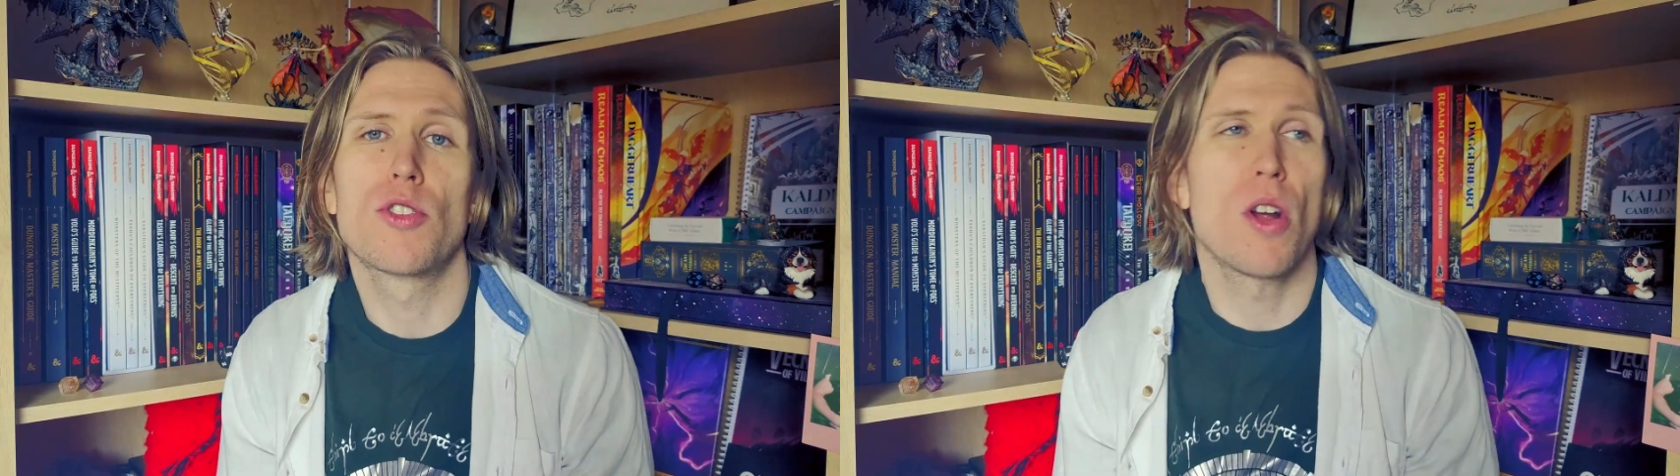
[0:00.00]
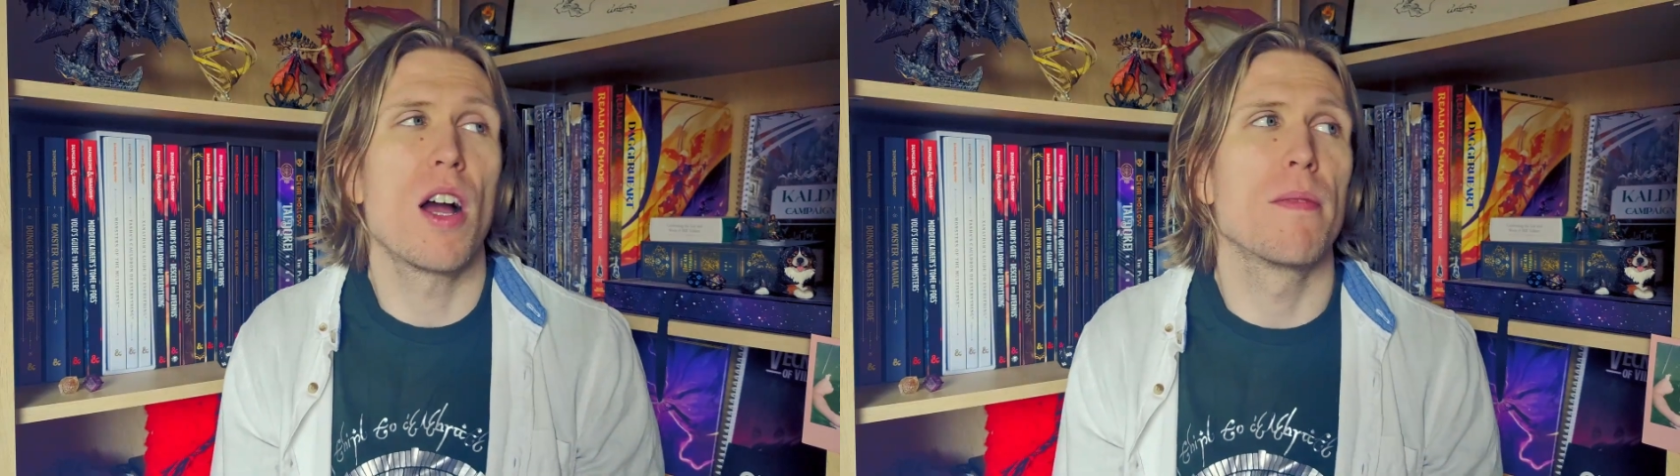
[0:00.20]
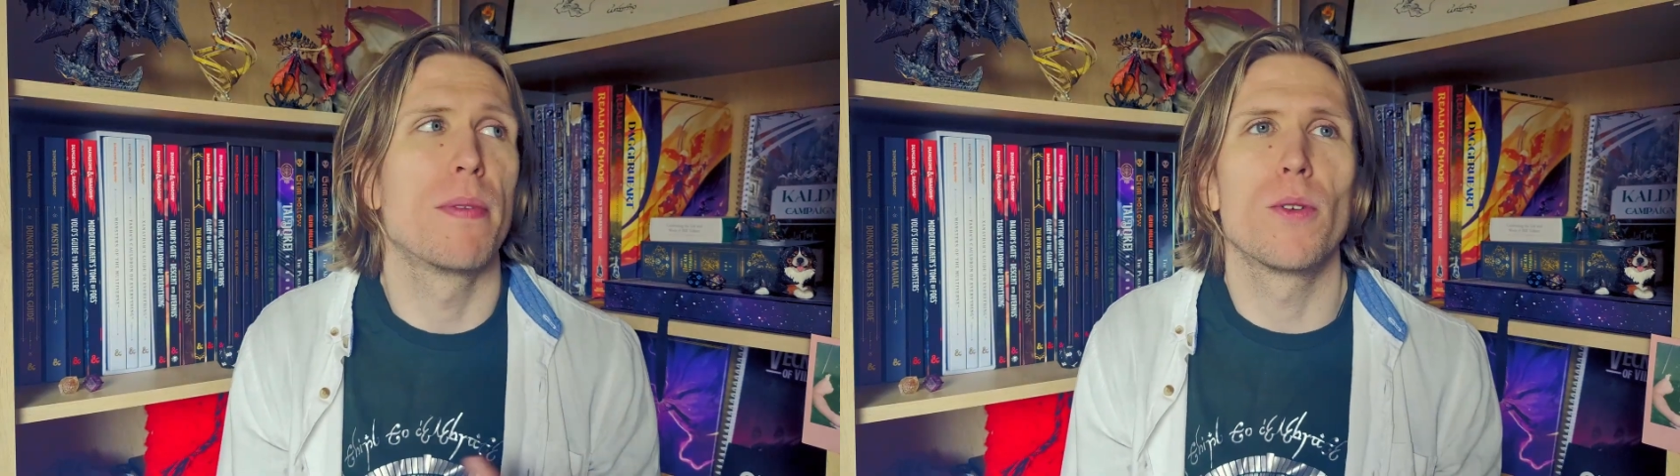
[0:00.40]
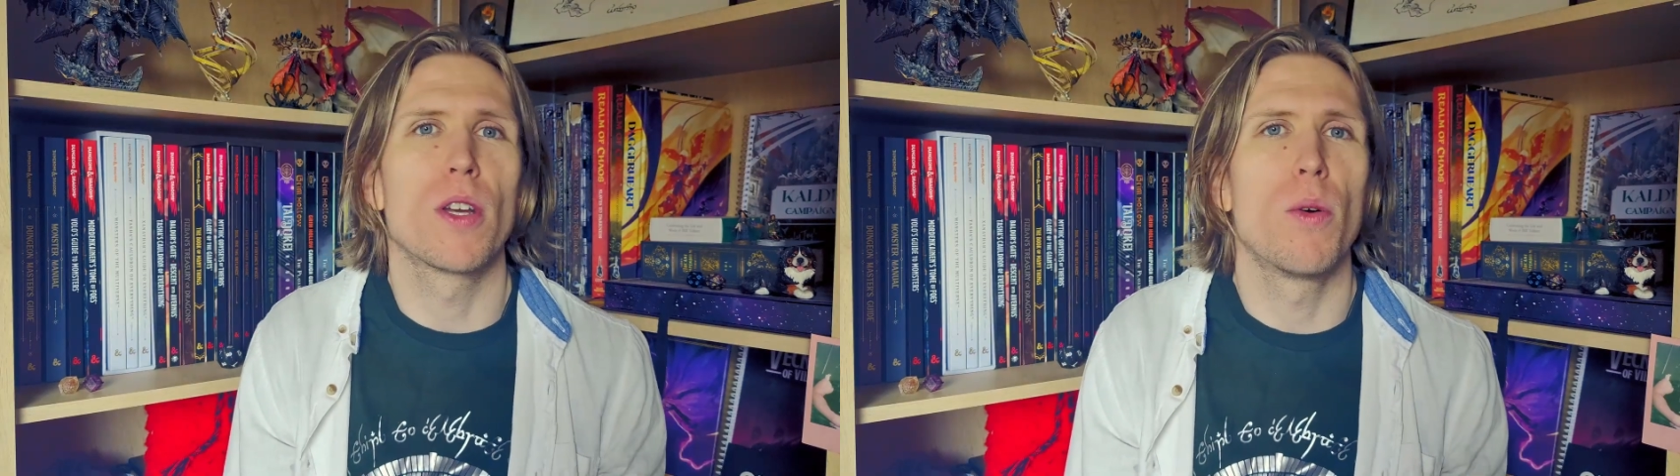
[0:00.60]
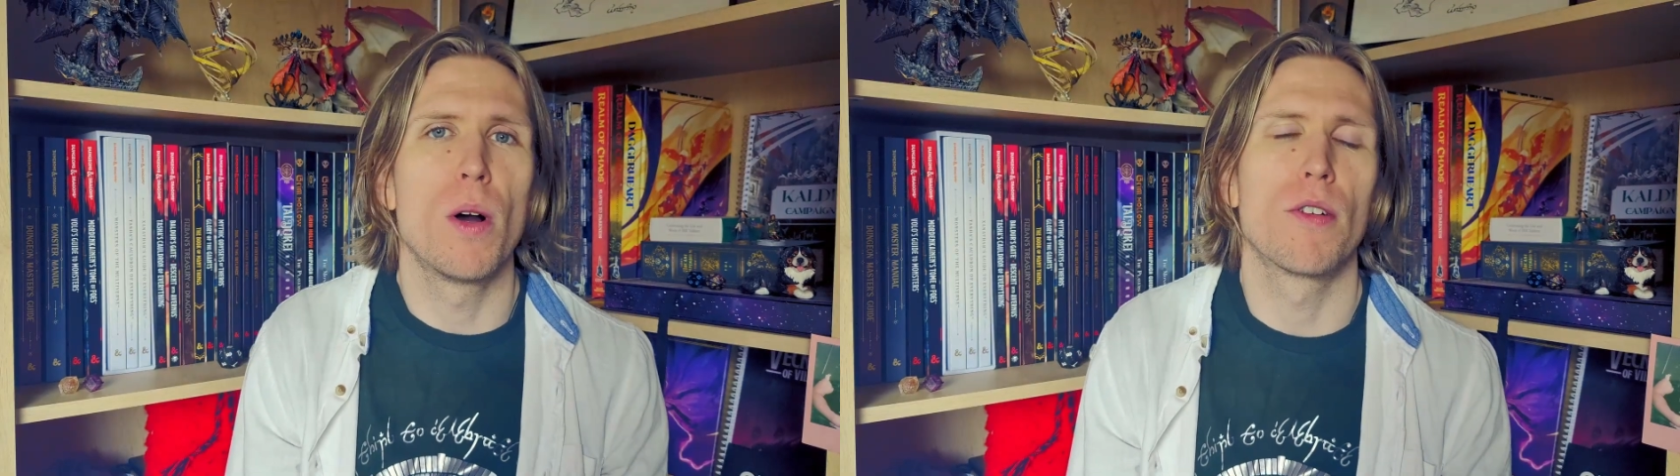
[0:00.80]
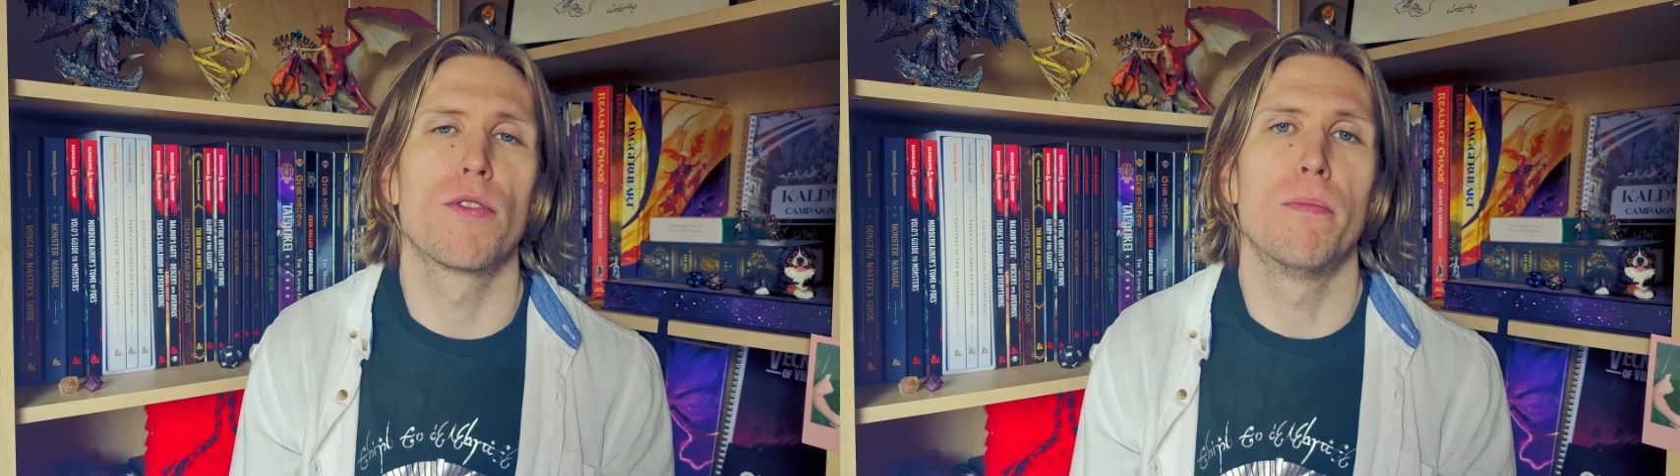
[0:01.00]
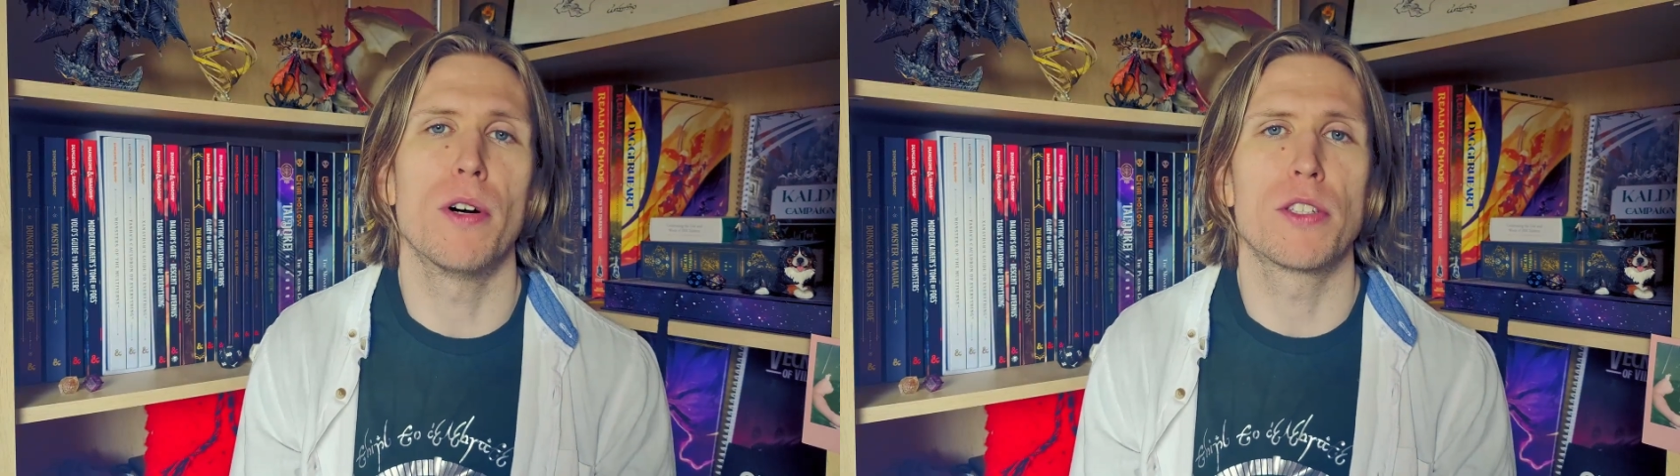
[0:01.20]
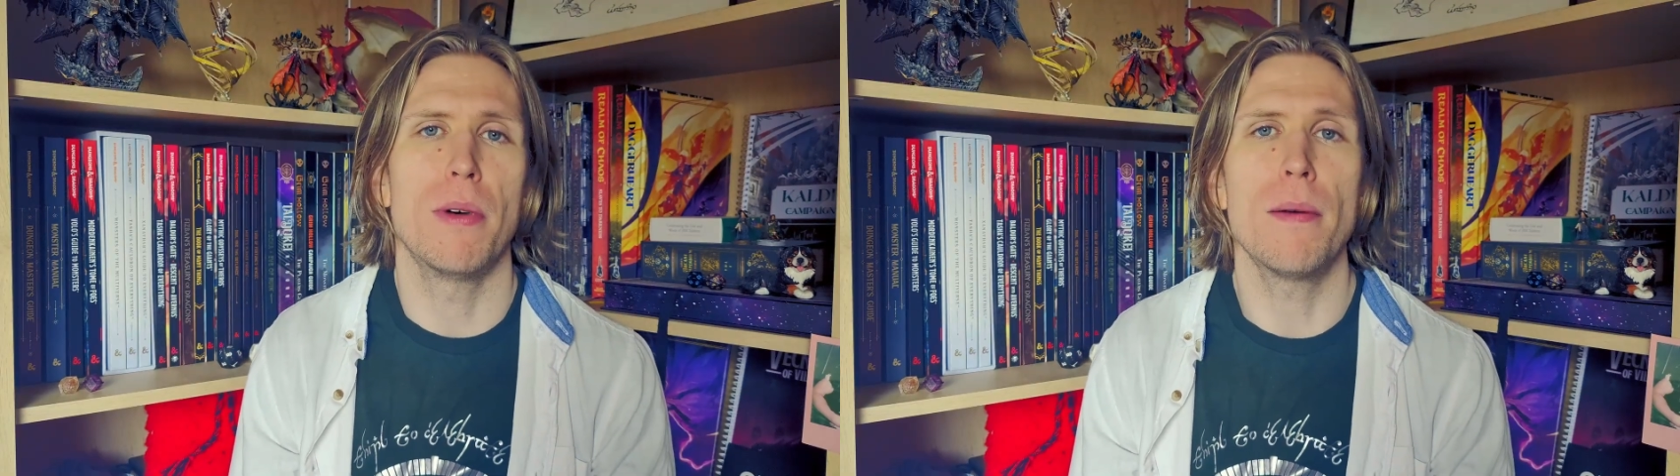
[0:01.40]
try building a world from
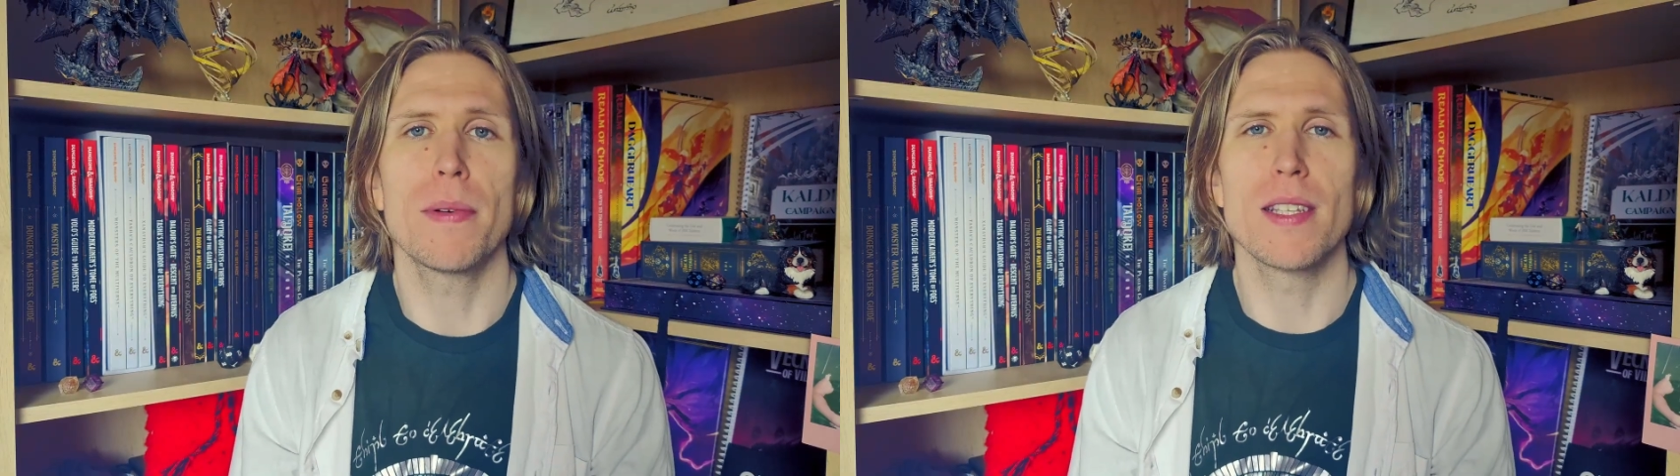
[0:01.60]
bottom up,